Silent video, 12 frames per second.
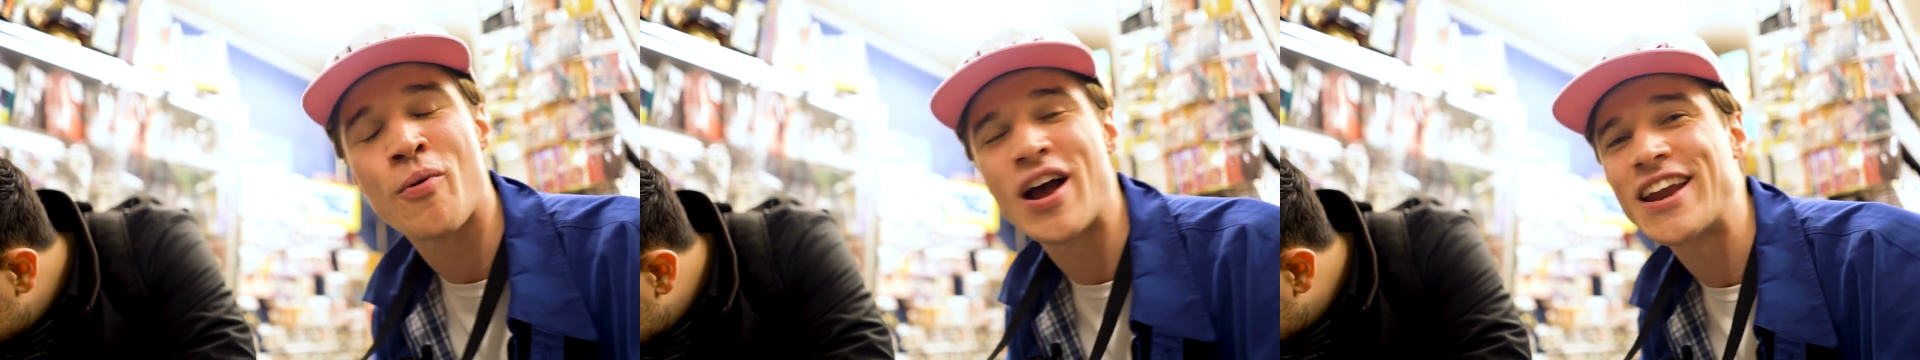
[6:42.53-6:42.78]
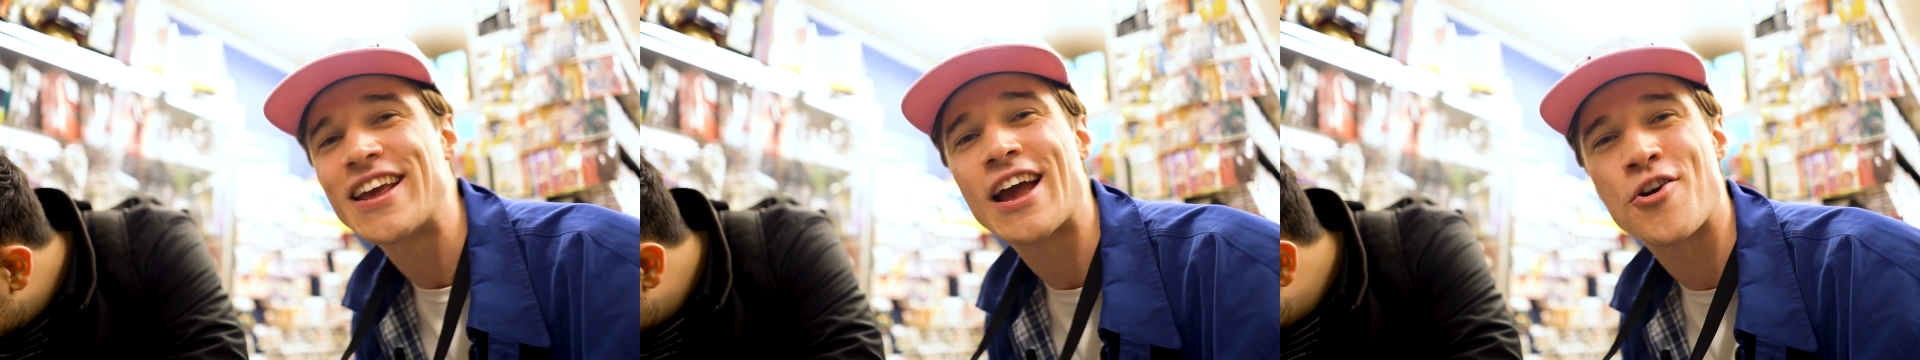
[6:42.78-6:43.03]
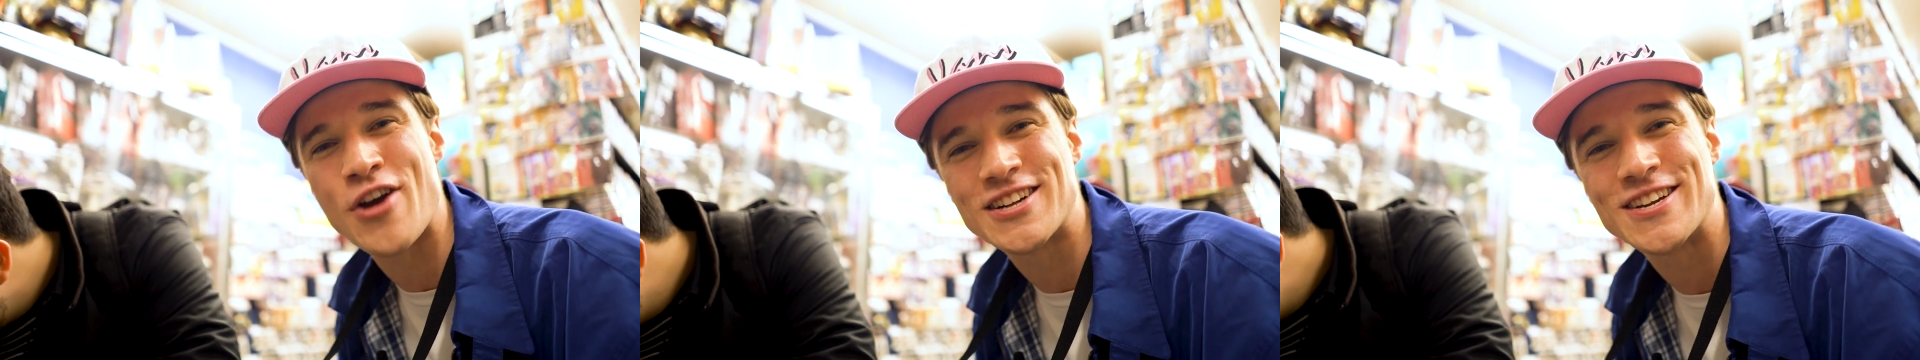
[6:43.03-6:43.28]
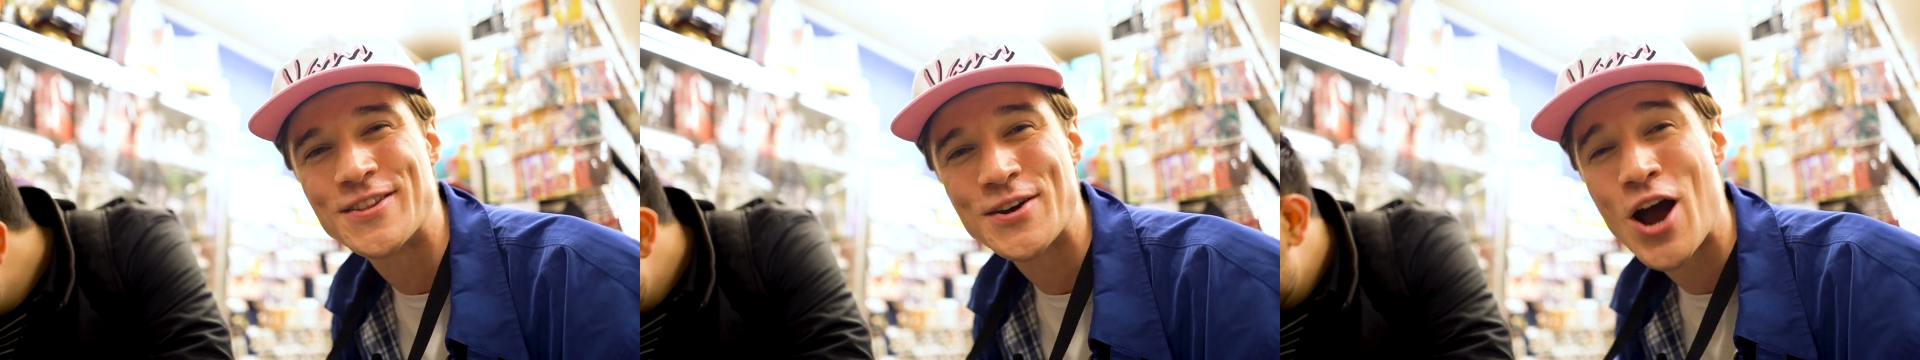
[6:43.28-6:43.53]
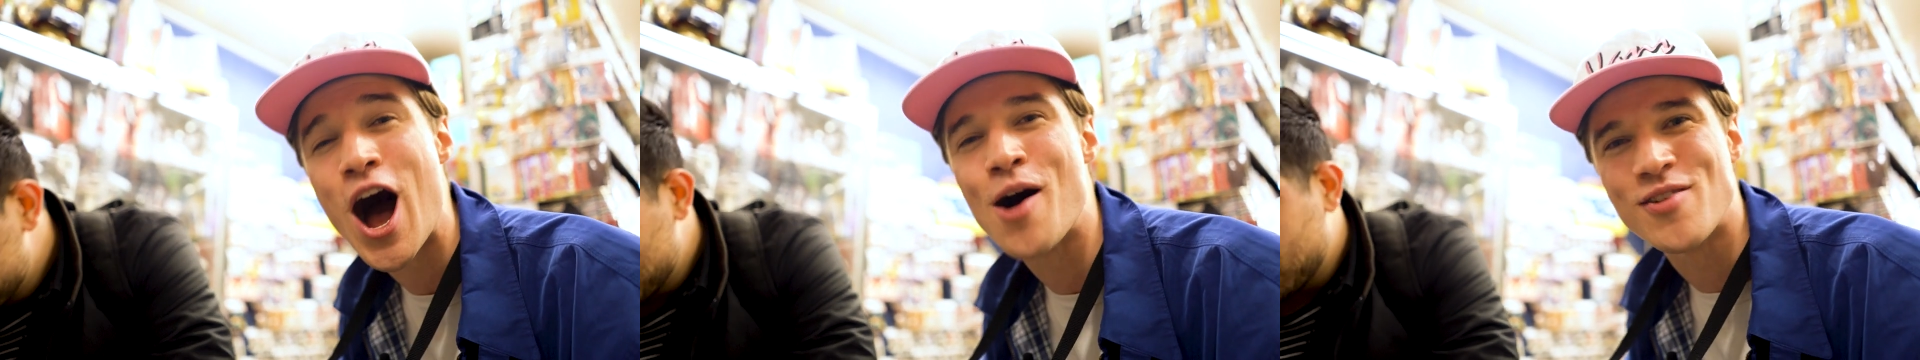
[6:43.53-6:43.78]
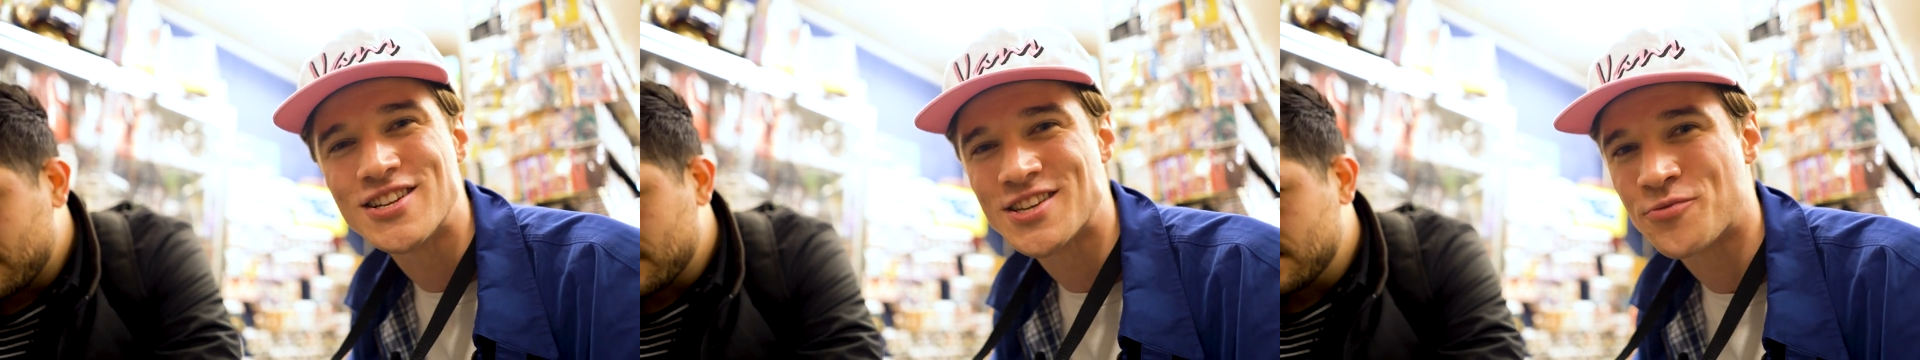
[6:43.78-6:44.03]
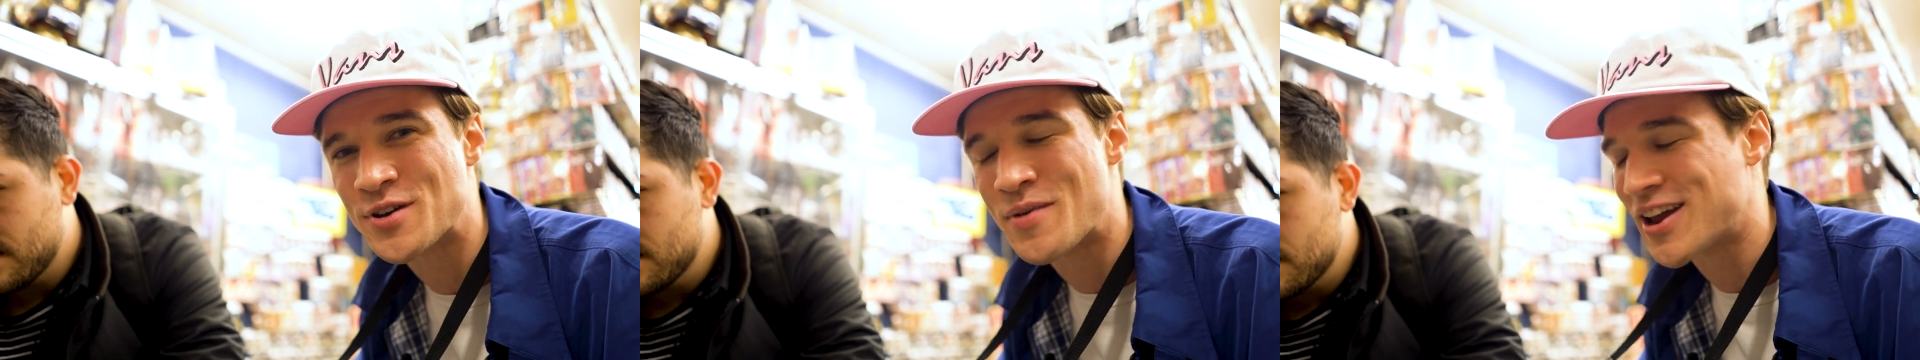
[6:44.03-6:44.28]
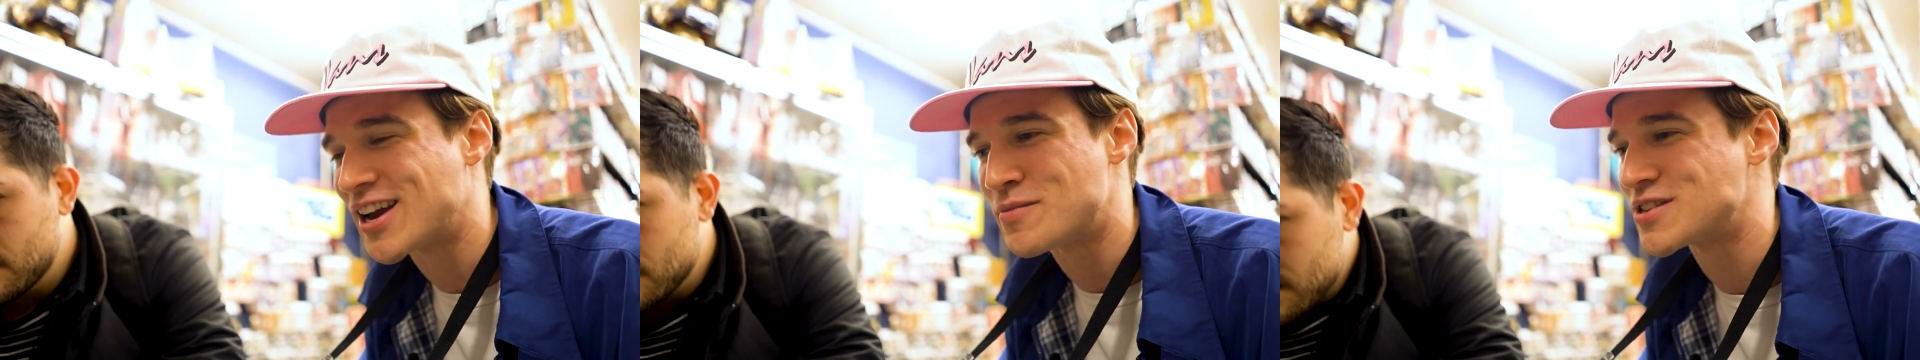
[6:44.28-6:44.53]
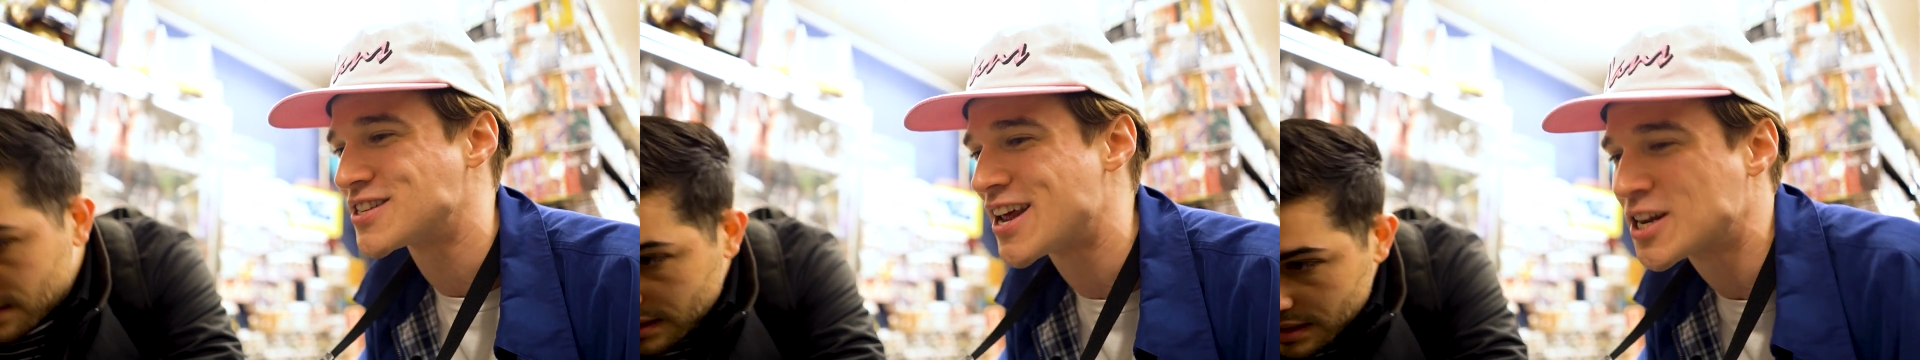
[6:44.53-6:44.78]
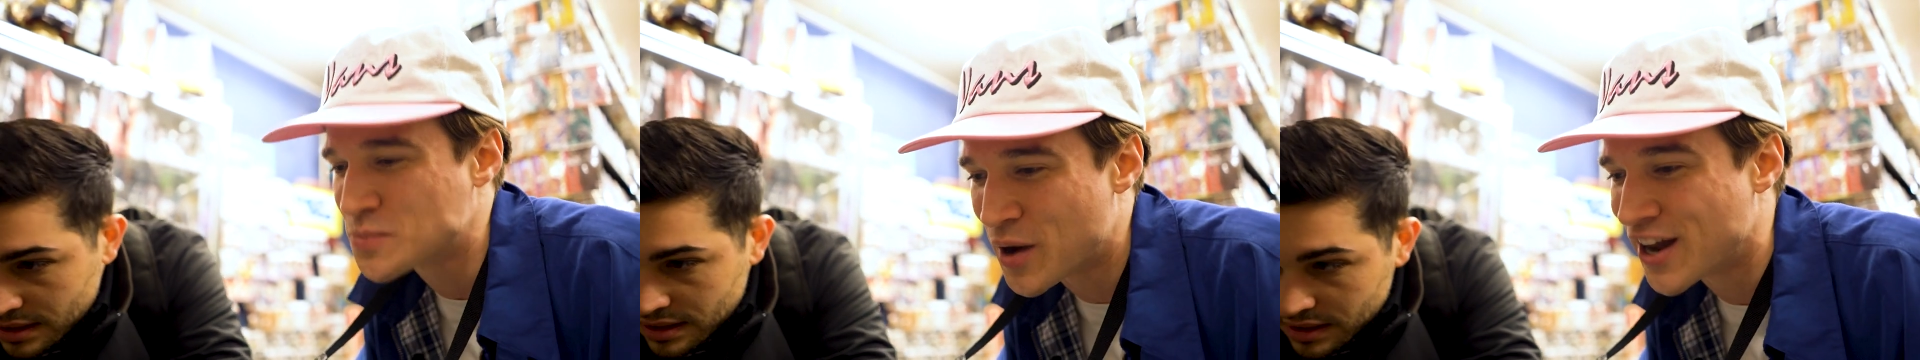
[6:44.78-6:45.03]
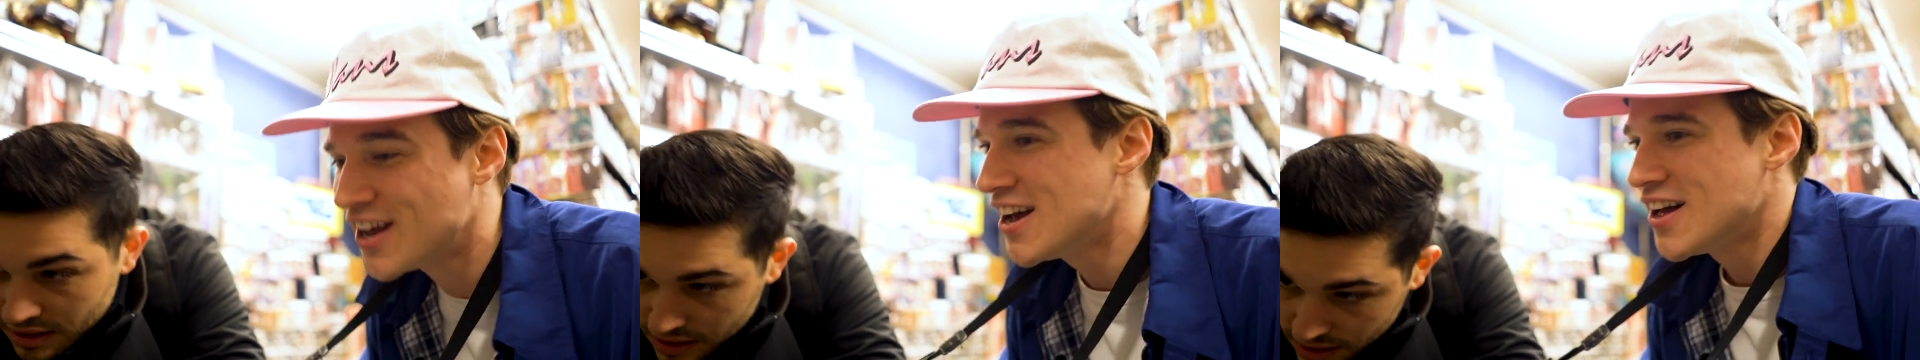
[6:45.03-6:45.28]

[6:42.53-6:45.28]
probably gonna get corrected in the comments if we make any mistakes, but